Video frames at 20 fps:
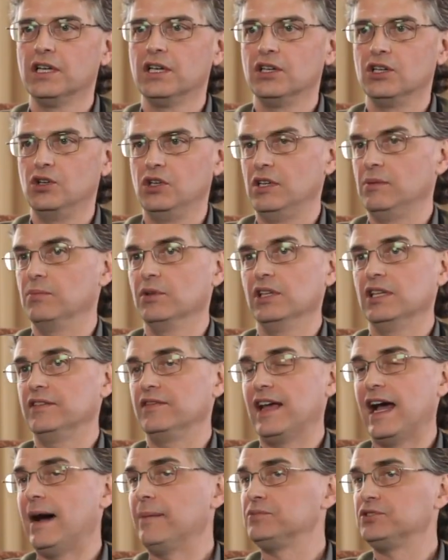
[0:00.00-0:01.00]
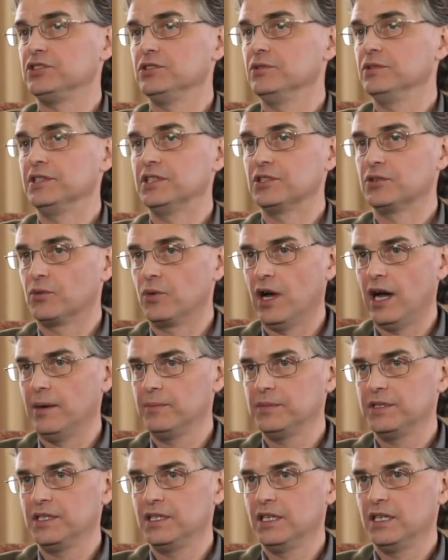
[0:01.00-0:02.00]
who he believed absolutely
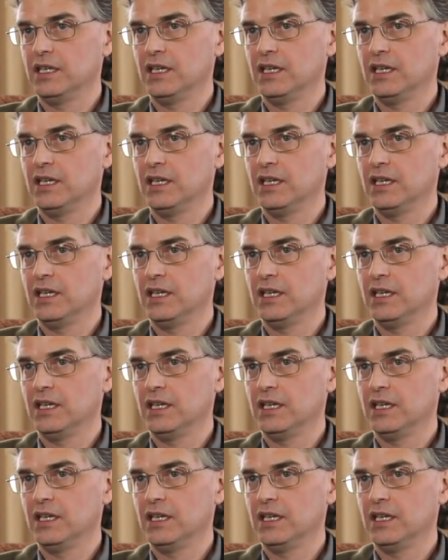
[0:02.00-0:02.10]
corrupt.